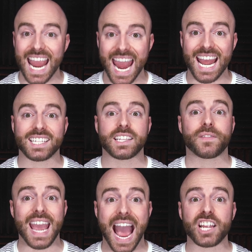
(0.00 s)
the hands
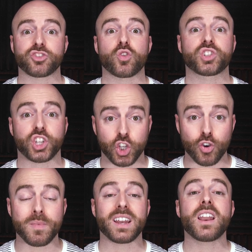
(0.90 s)
of Castro's
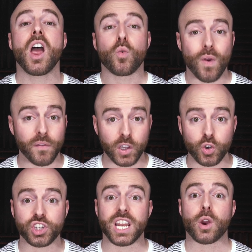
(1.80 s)
Cuban
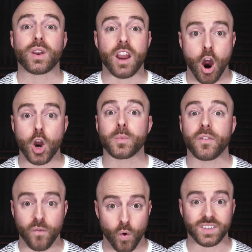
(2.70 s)
Revolutionary Armed
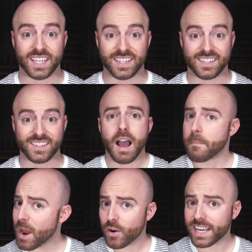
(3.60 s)
Forces.
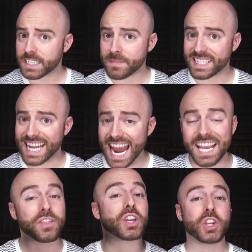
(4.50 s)
America's
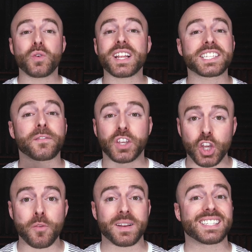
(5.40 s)
mistake? The units of
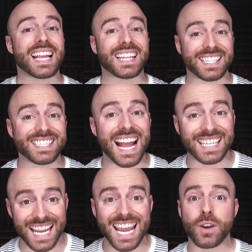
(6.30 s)
Cubans that they
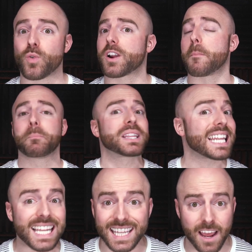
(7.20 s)
sent in were
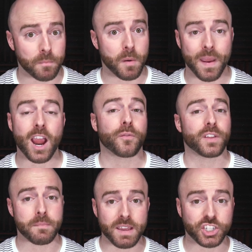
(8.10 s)
completely unprepared for
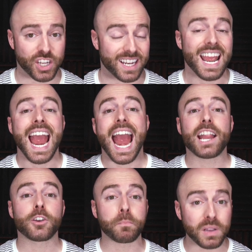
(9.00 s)
the mission,
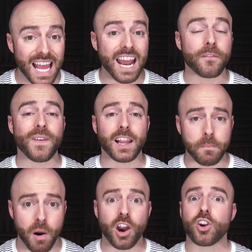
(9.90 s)
and their plan fell
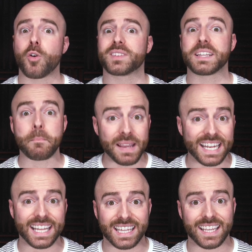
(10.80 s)
apart almost
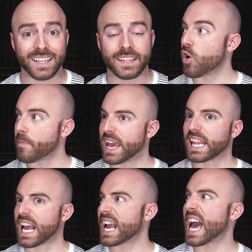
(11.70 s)
immediately. Yo man,
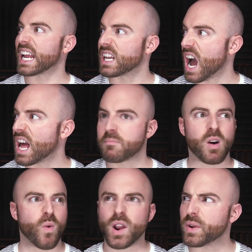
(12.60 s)
like I got a gun,
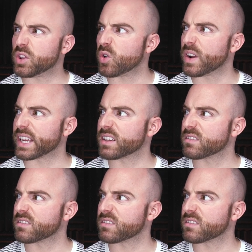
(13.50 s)
but what are we doing?